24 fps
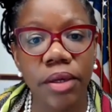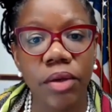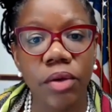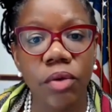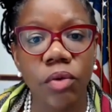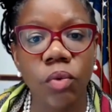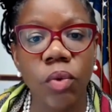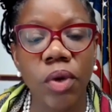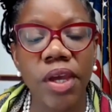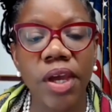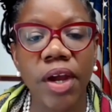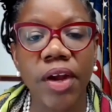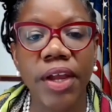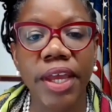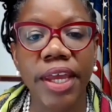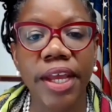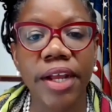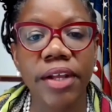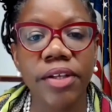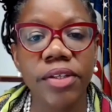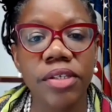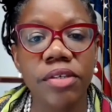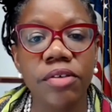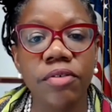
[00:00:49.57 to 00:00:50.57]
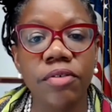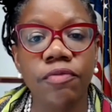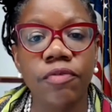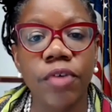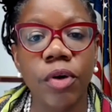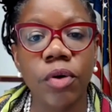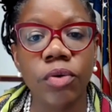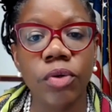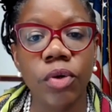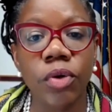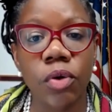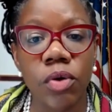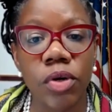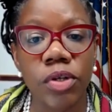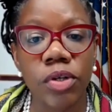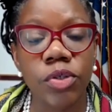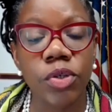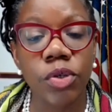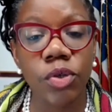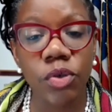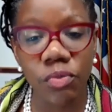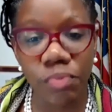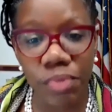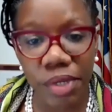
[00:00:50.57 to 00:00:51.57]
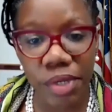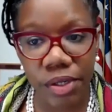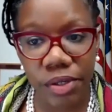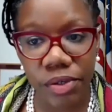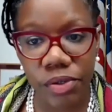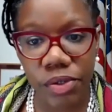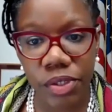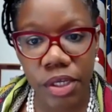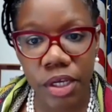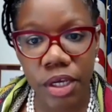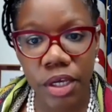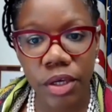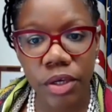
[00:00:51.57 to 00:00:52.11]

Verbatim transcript: We are here to vote on two bills